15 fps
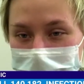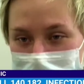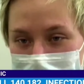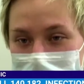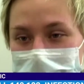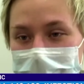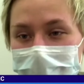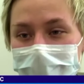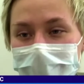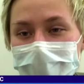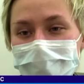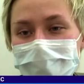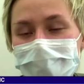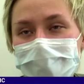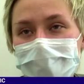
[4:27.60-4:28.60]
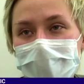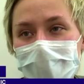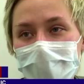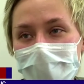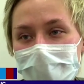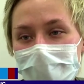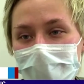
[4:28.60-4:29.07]
have not had
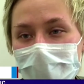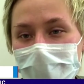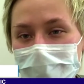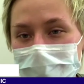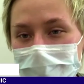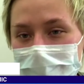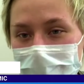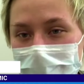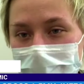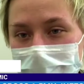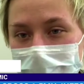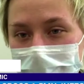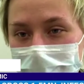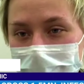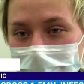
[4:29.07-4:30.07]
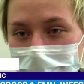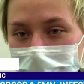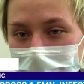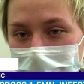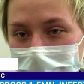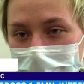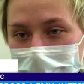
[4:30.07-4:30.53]
coronavirus and I want to protect
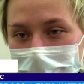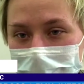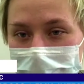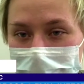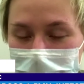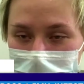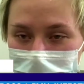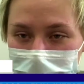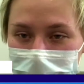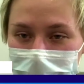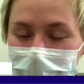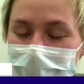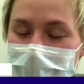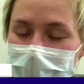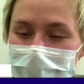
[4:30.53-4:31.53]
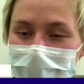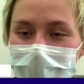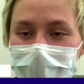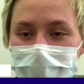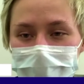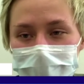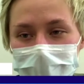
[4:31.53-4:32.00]
myself and my loved ones with whom
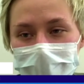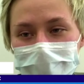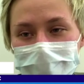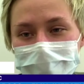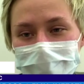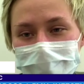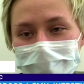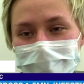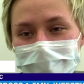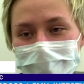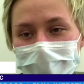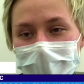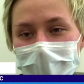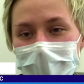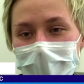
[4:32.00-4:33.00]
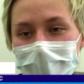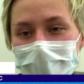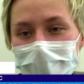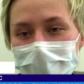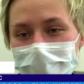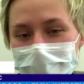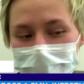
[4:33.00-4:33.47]
I live. That's why I took this
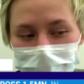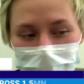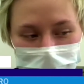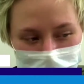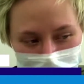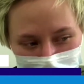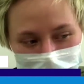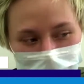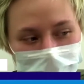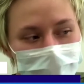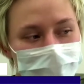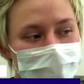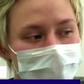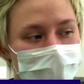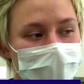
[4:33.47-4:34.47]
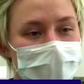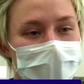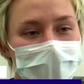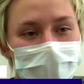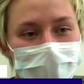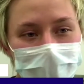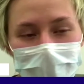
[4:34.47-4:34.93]
decision. I am the only
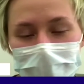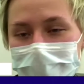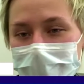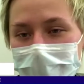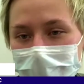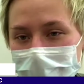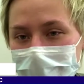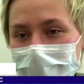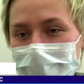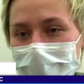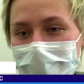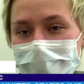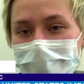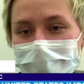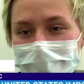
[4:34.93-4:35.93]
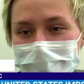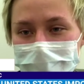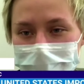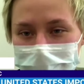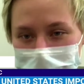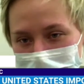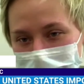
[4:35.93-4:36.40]
medical worker in the family.
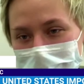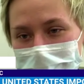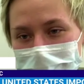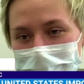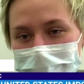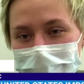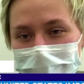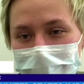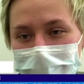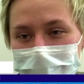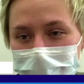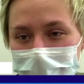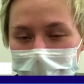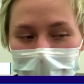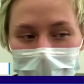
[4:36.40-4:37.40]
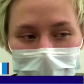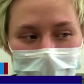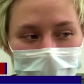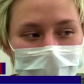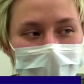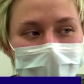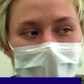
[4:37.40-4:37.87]
So God forbid, to avoid
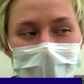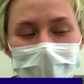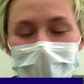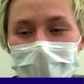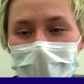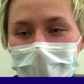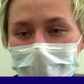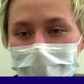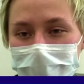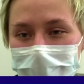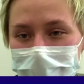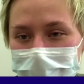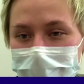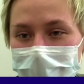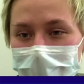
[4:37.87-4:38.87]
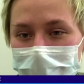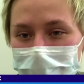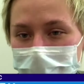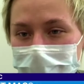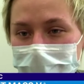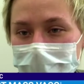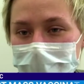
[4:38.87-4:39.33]
bringing it home, I
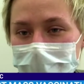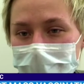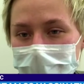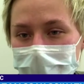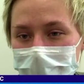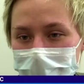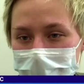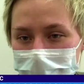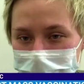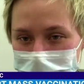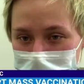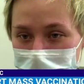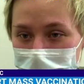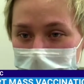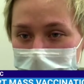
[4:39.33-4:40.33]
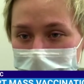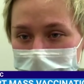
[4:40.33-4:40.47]
decided to get vaccinated.